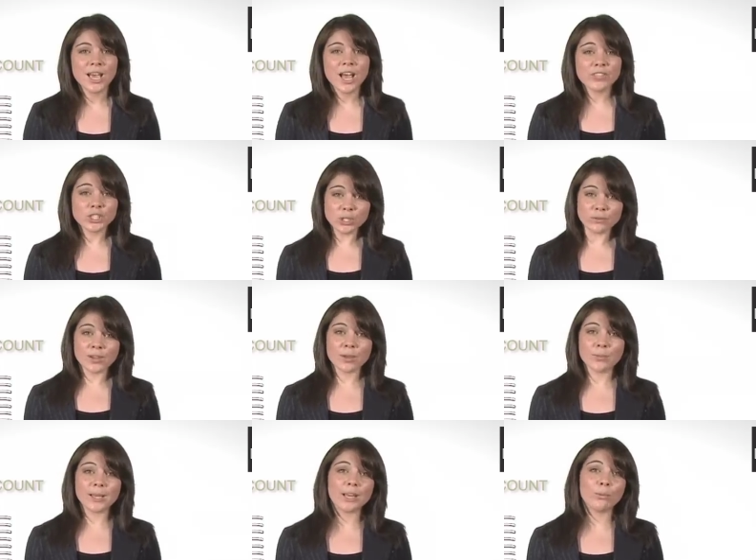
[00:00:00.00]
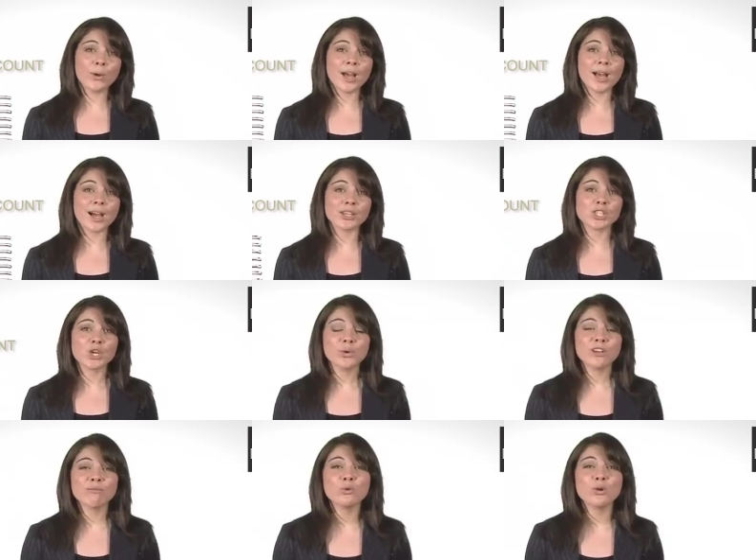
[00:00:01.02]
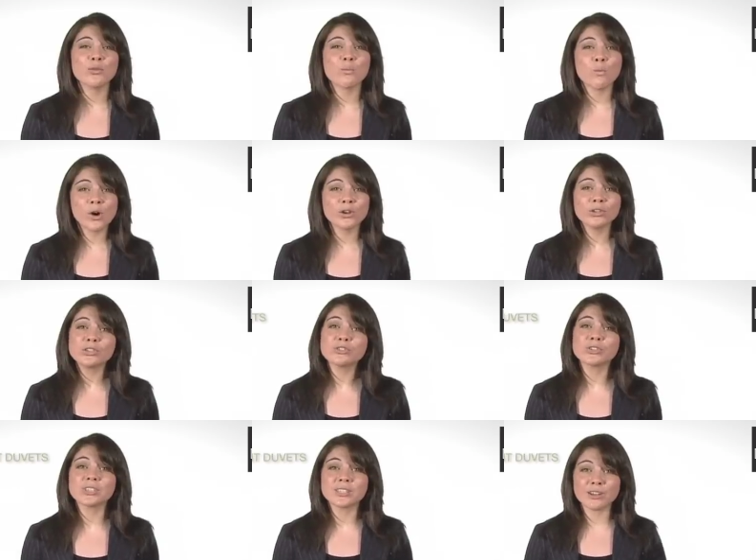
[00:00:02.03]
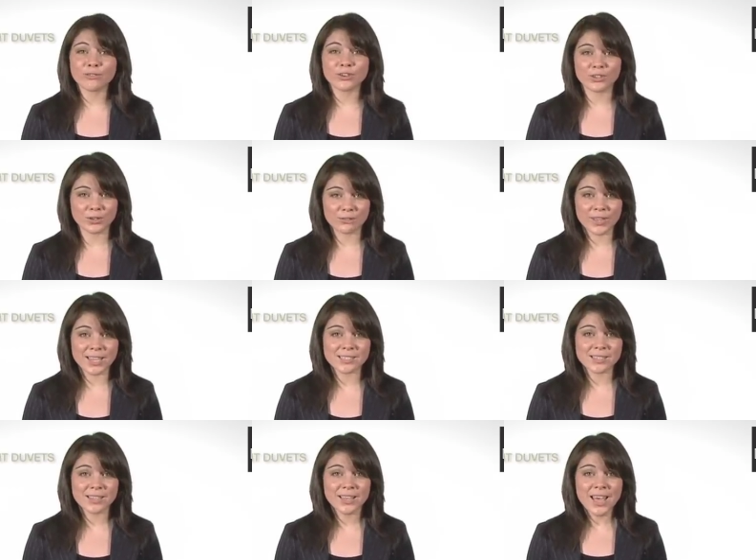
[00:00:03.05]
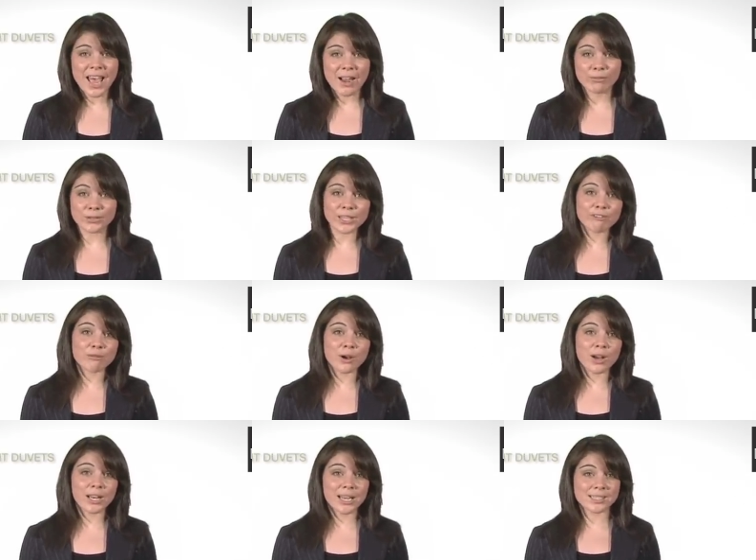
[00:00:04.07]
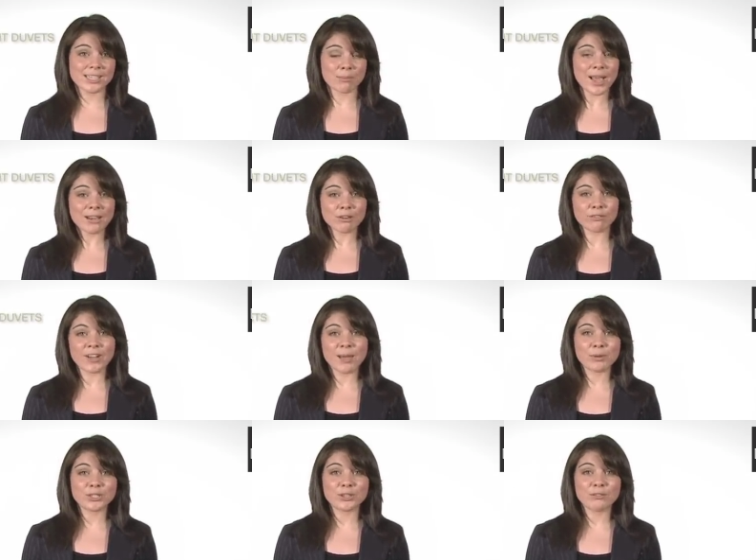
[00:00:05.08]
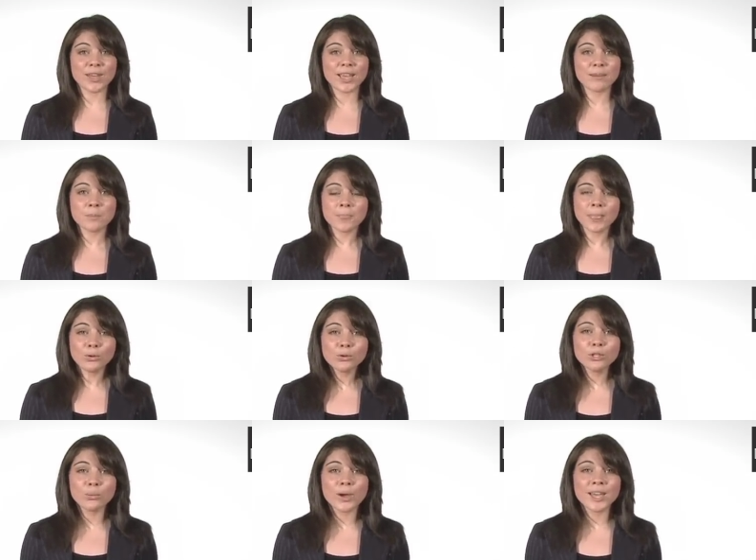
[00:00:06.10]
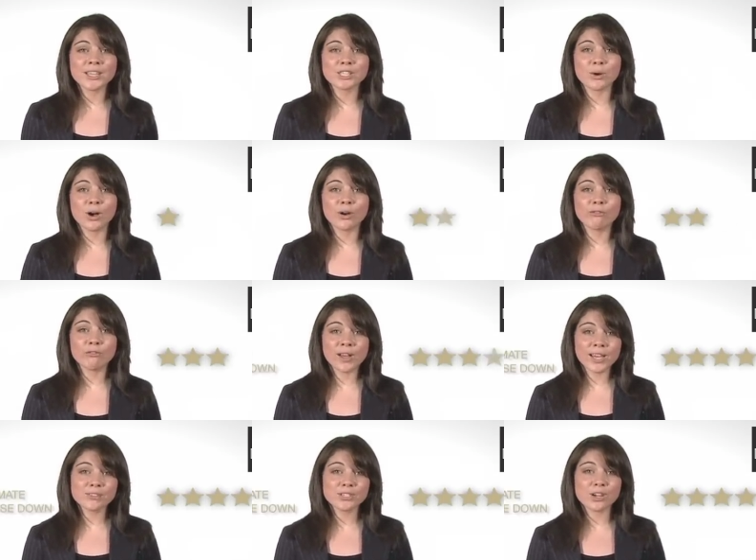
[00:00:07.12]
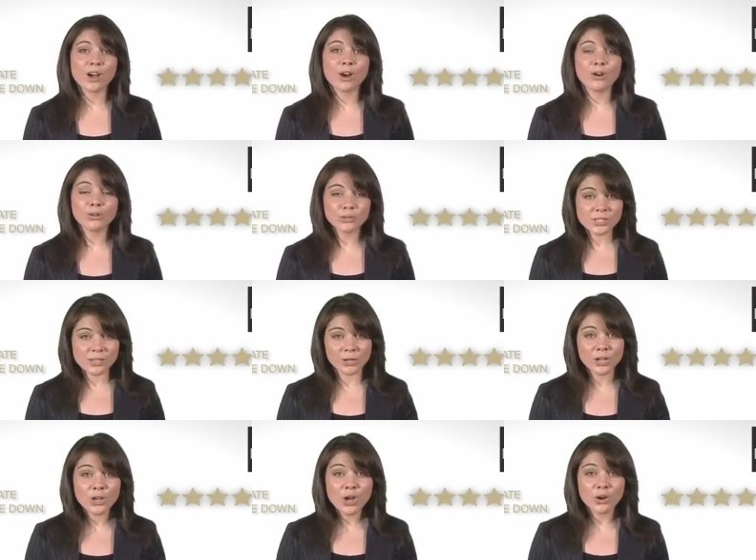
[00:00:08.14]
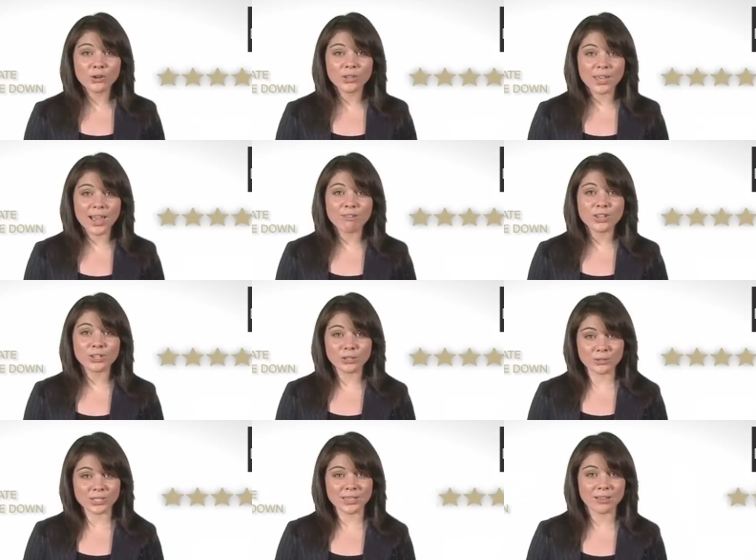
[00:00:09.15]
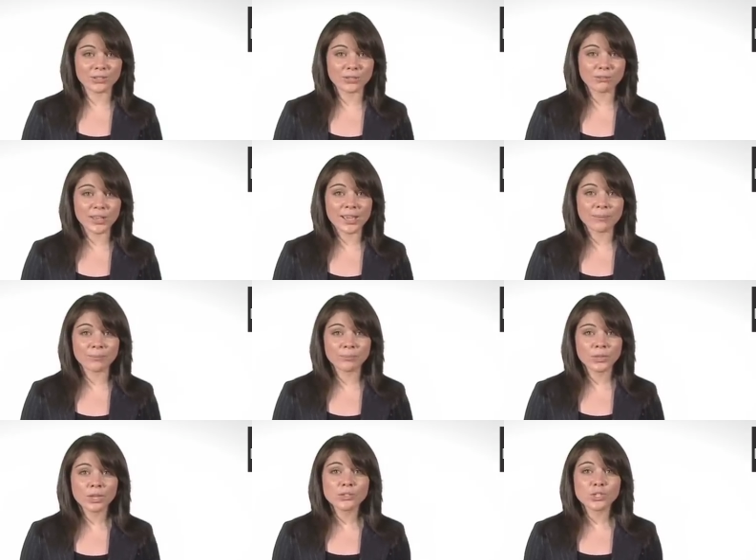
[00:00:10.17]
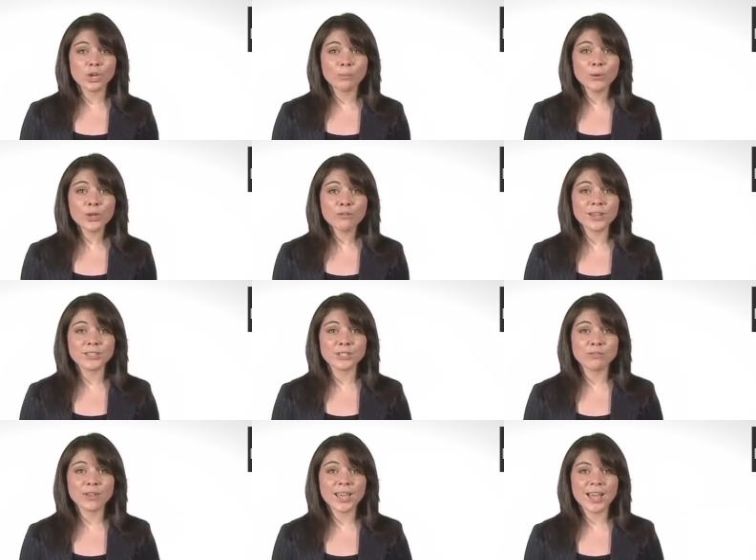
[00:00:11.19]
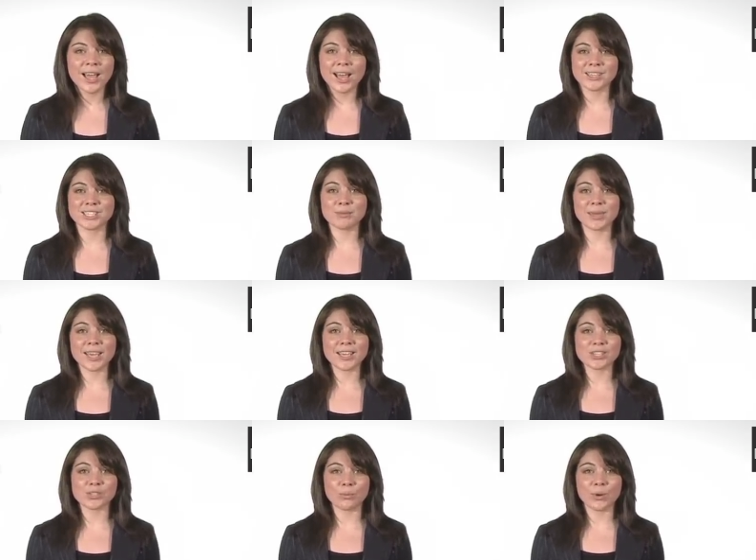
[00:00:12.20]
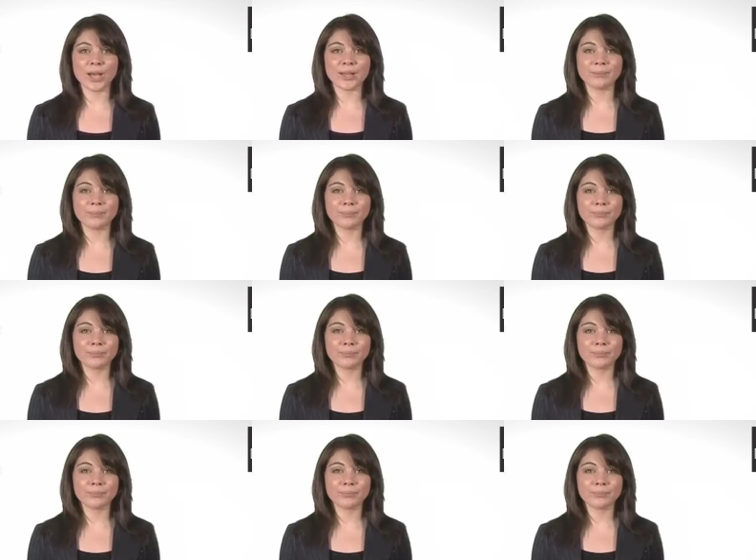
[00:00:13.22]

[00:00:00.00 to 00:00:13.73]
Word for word: At the Duvet and Pillow Warehouse, we have more than 100 different duvets, everything from our classic microfibre duvet all the way to our five-star ultimate Hungarian goose down duvet. So your perfect duvet has to be here somewhere.